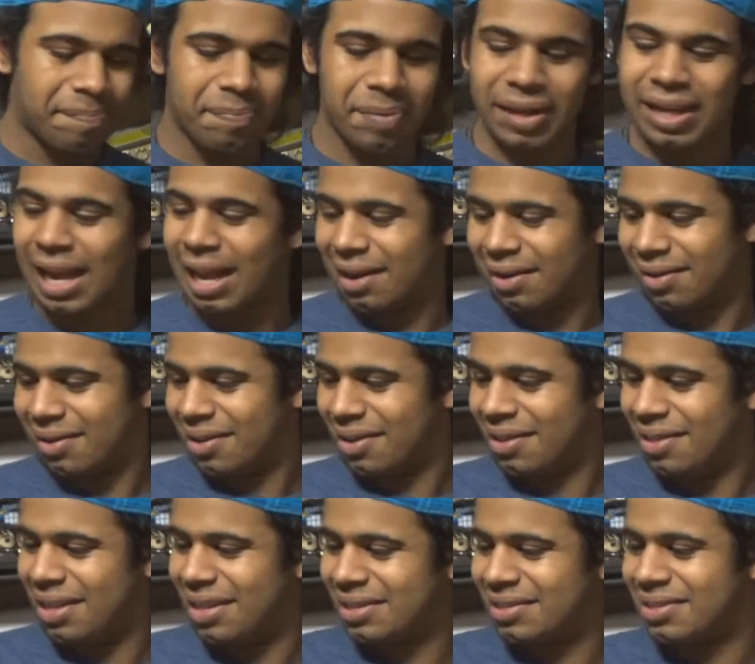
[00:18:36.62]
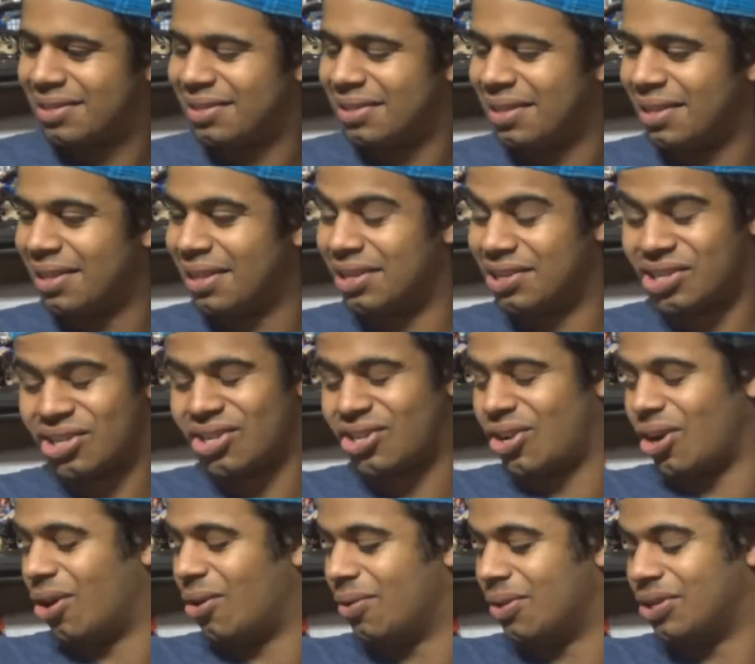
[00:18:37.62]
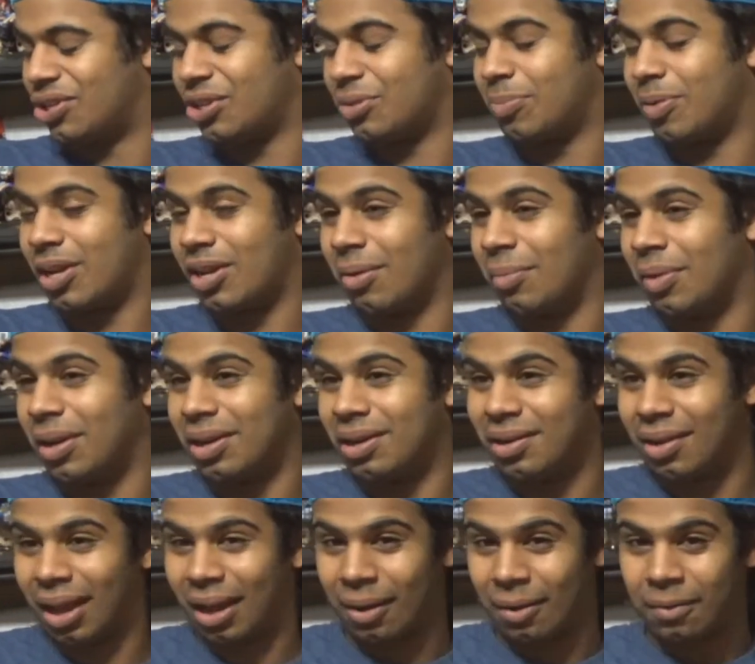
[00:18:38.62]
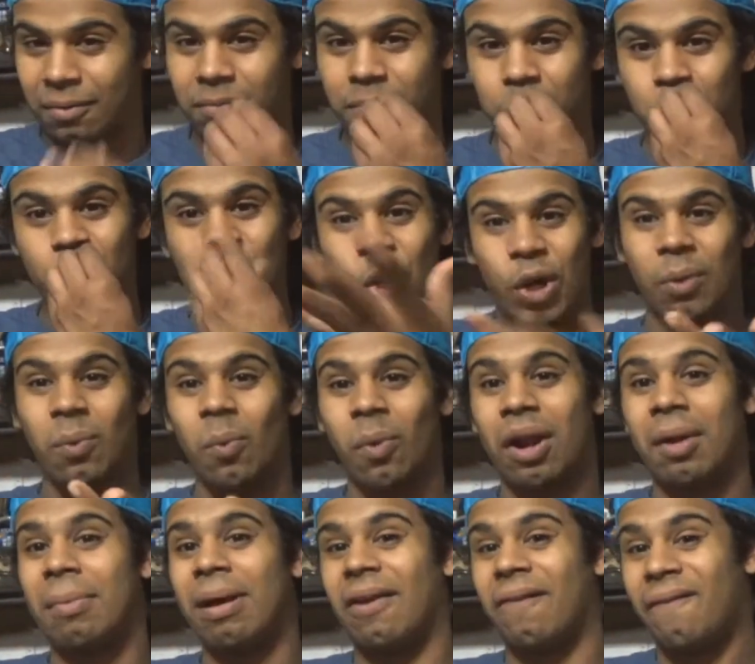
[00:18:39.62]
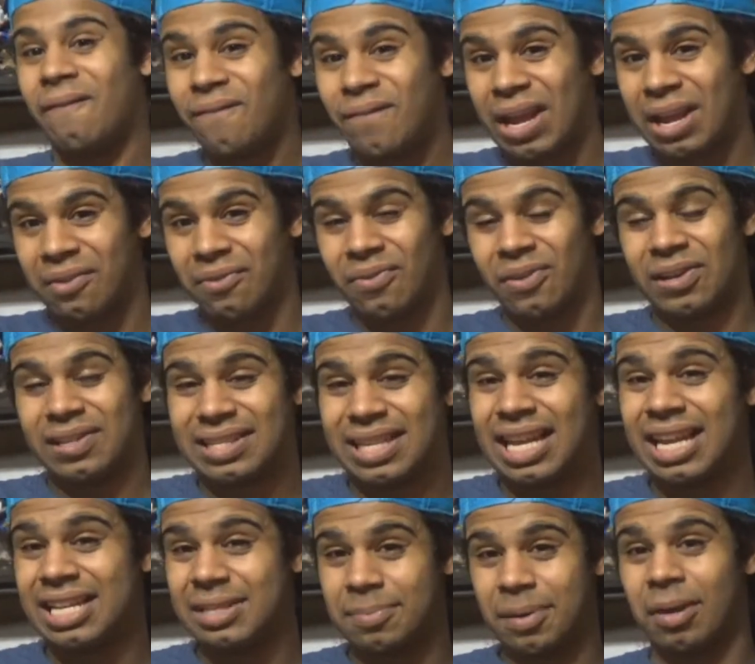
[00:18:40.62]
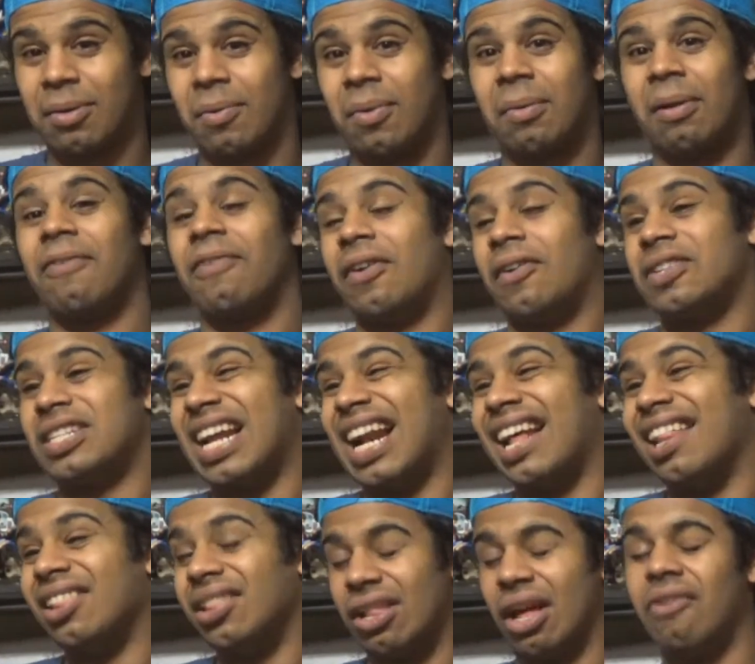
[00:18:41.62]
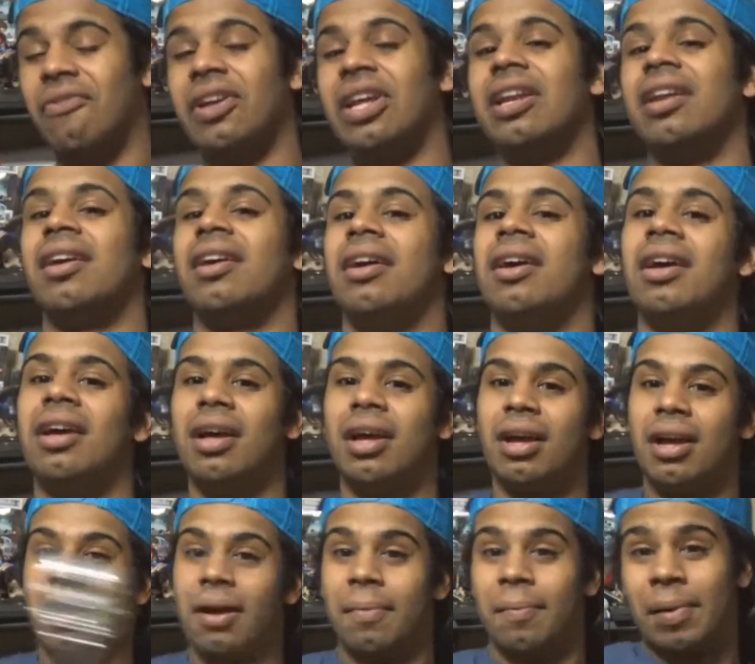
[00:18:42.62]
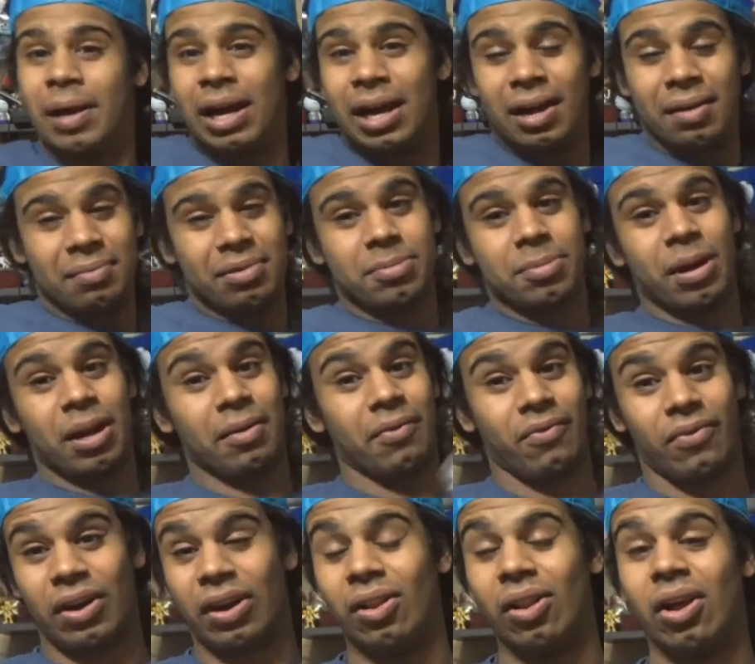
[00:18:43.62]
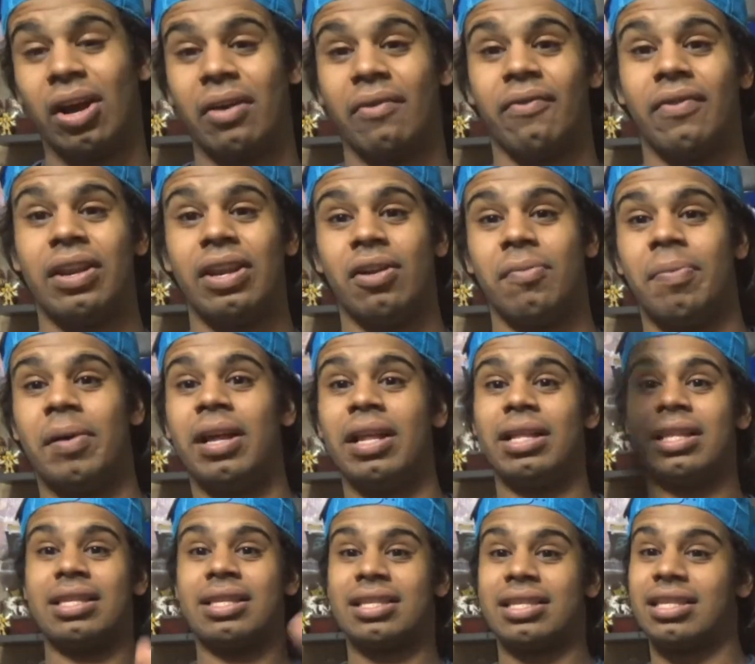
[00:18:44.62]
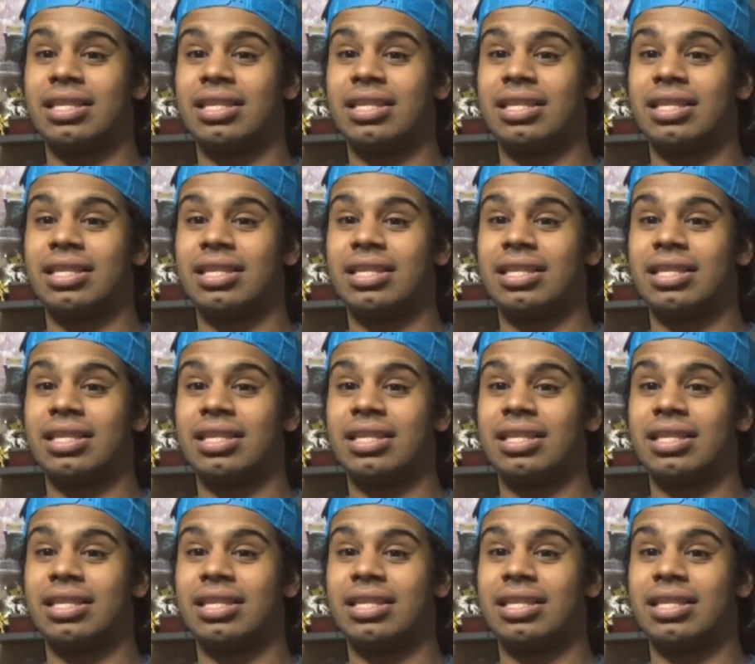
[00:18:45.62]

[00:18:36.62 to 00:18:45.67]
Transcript: but yeah, this this show is just becoming like one of my favorites. It is becoming one of my favorites, and I love it. Um, it's probably a very long video, but